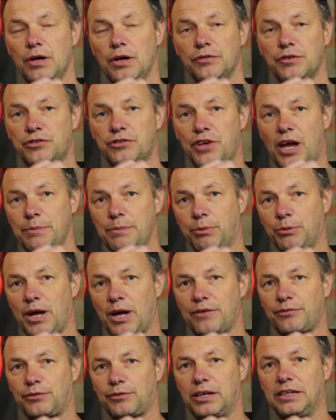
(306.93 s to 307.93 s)
disabled
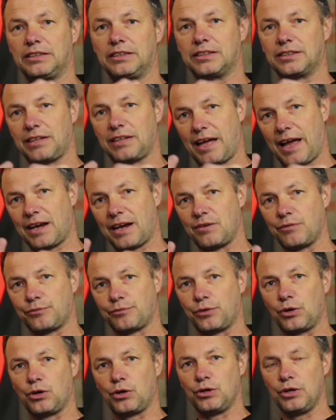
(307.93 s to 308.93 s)
athletes and
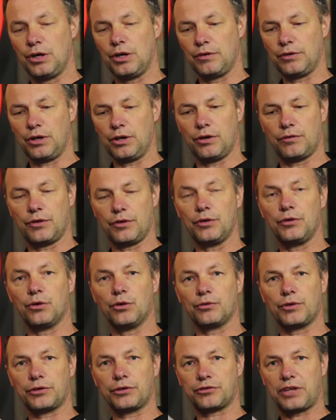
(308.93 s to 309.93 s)
for
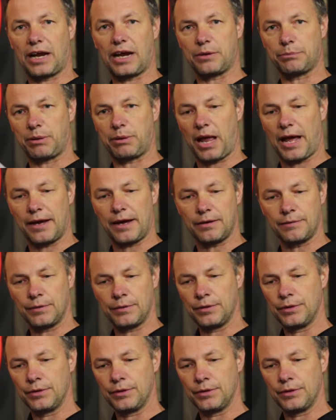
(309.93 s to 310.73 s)
the standard player.